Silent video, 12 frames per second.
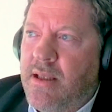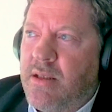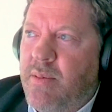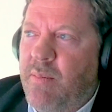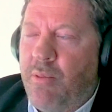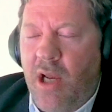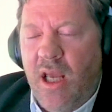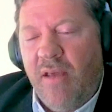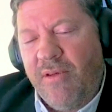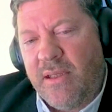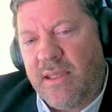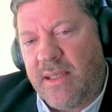be
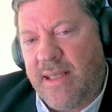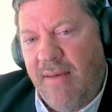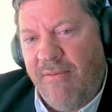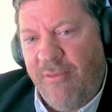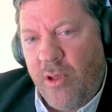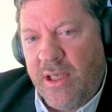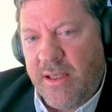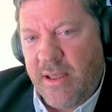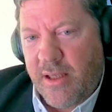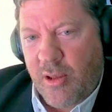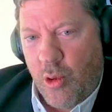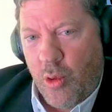brave and to step foot into
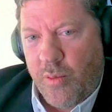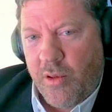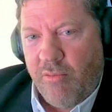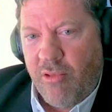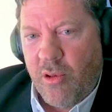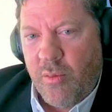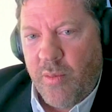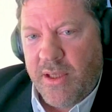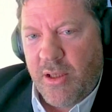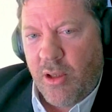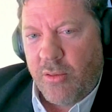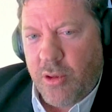the corporate room.
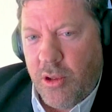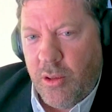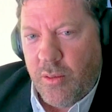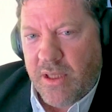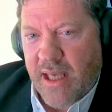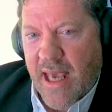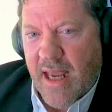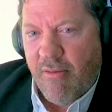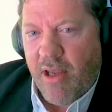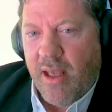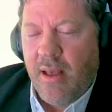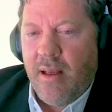It's not too
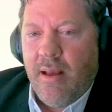scary.